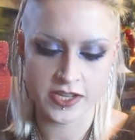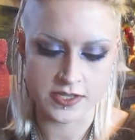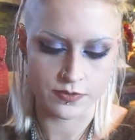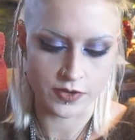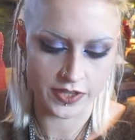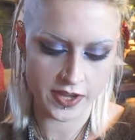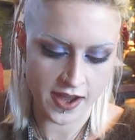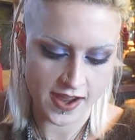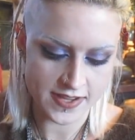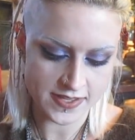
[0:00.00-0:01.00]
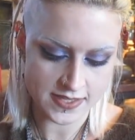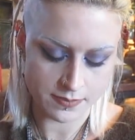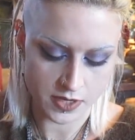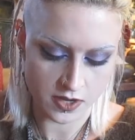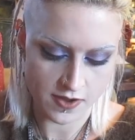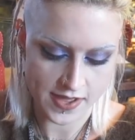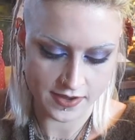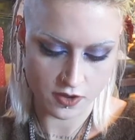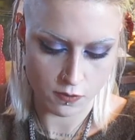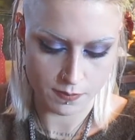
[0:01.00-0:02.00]
is really nice. I'm gonna go ahead
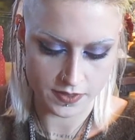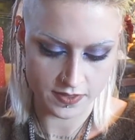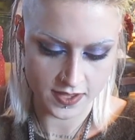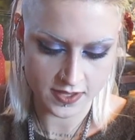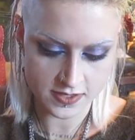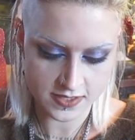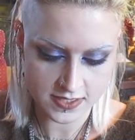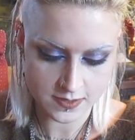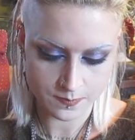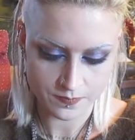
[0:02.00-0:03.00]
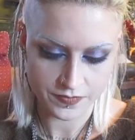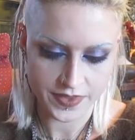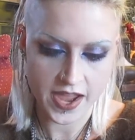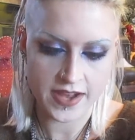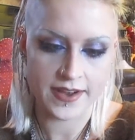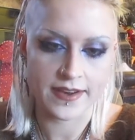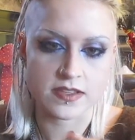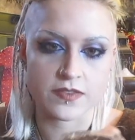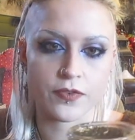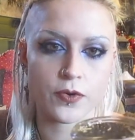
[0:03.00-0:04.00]
and open this. And it
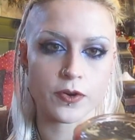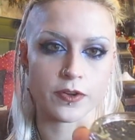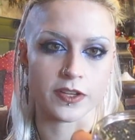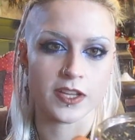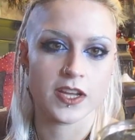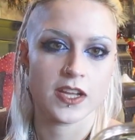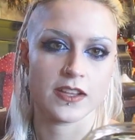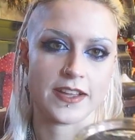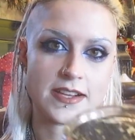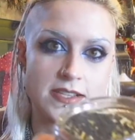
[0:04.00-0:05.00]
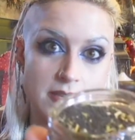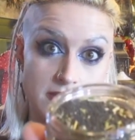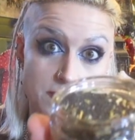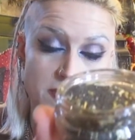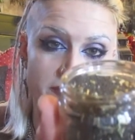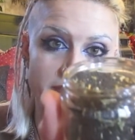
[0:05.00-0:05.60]
is full, like it, it's been